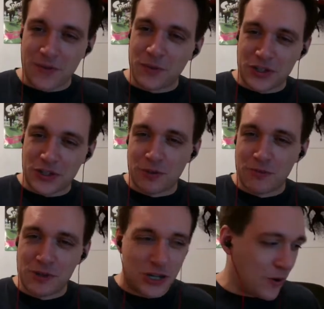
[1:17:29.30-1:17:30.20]
Which
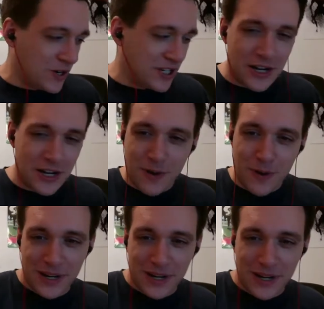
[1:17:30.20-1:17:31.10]
obviously was not the
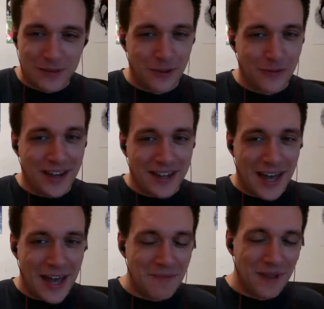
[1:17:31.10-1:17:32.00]
majority of my
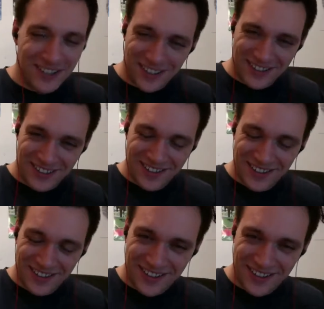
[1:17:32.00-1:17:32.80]
playtime of that game.